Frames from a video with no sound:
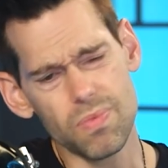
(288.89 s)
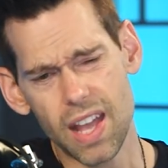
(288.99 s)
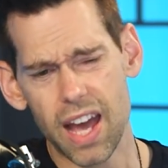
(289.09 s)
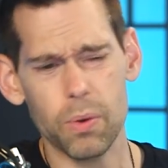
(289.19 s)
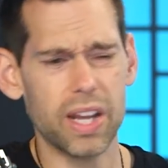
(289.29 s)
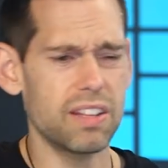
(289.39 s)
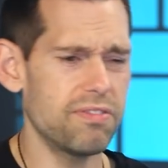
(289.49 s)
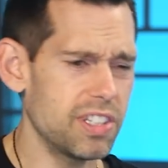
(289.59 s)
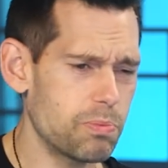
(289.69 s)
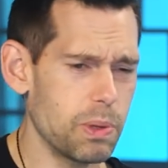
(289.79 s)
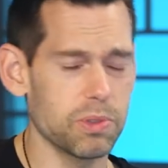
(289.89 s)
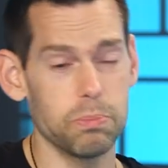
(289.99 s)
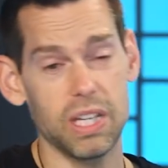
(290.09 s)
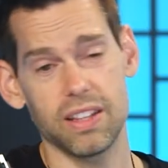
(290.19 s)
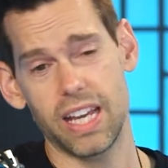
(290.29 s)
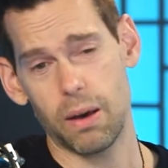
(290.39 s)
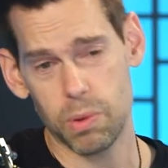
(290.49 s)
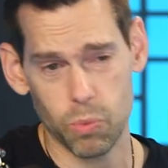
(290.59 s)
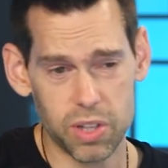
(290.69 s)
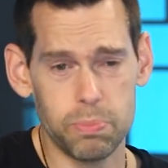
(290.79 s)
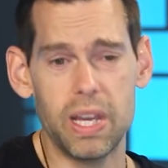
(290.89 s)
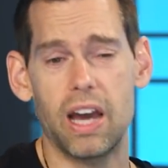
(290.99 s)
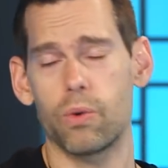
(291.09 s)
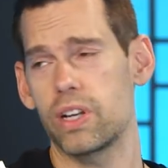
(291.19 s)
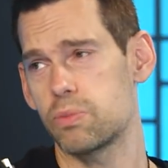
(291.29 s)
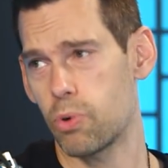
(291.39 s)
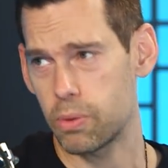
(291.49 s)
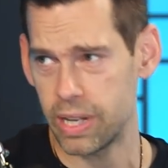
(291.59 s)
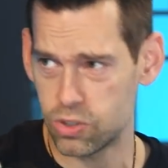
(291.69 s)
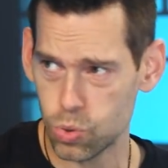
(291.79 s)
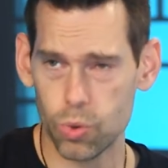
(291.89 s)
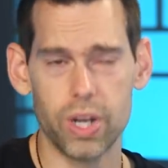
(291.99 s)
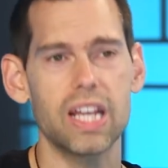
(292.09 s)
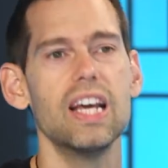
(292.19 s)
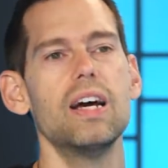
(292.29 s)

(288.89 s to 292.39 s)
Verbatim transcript: How do I convince people to be on the album with me? How do I support it by touring?